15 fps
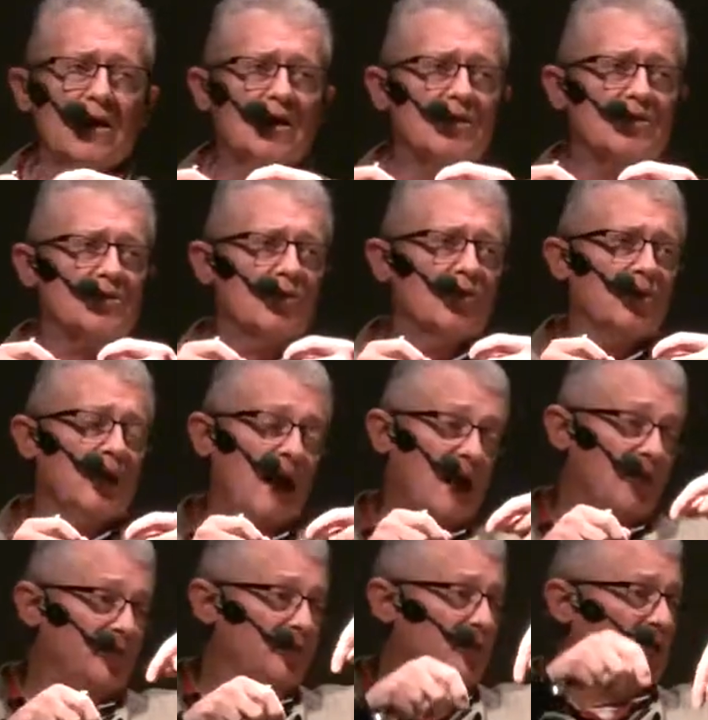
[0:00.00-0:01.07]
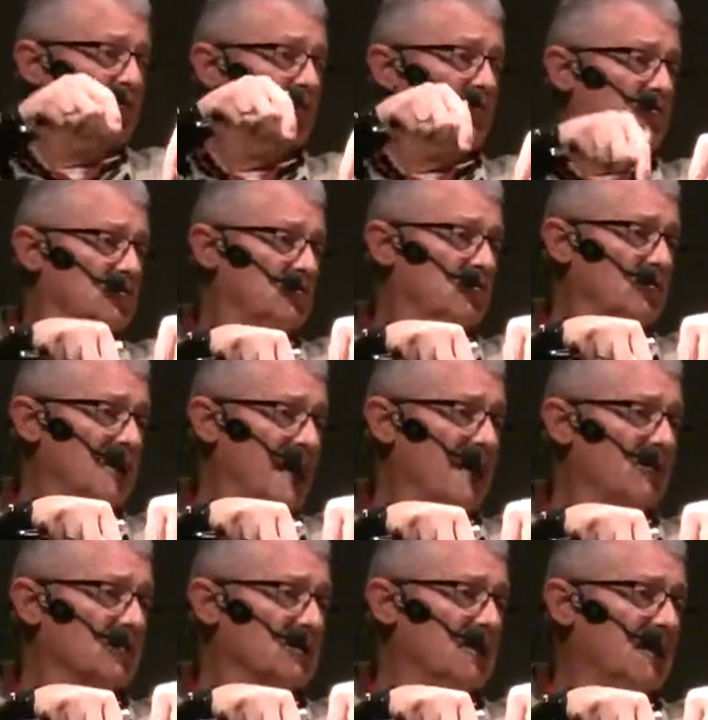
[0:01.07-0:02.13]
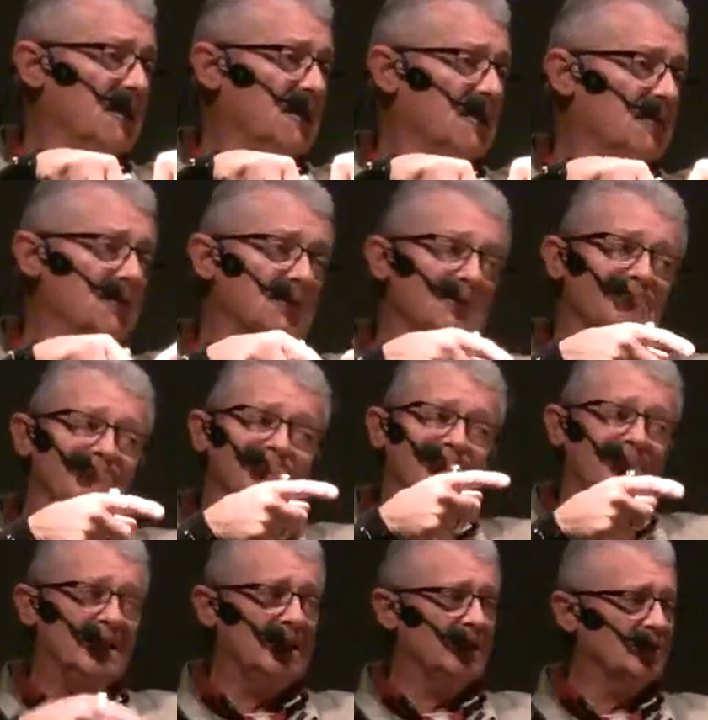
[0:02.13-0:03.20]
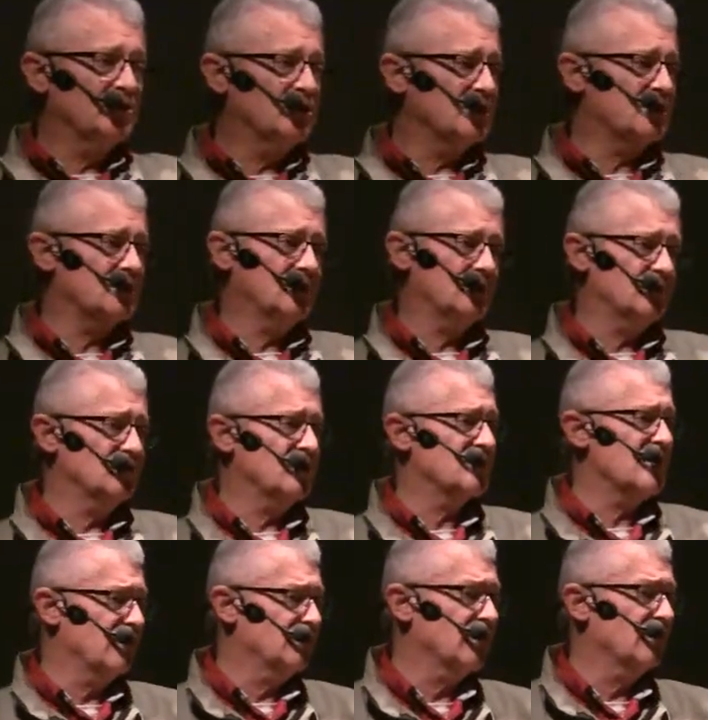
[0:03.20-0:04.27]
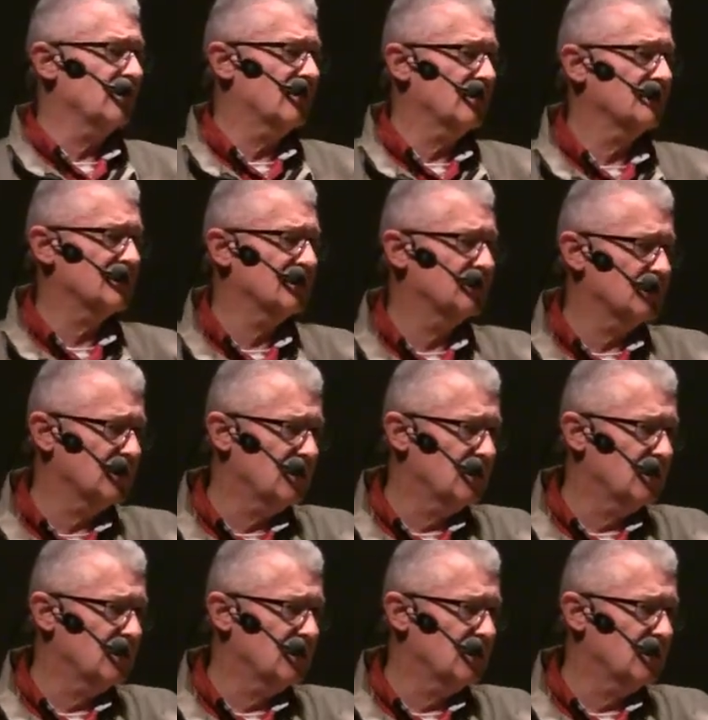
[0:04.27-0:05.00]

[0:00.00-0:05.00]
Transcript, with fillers: So yeah, if you put those two dowels in there, you're just, you're just helping things out.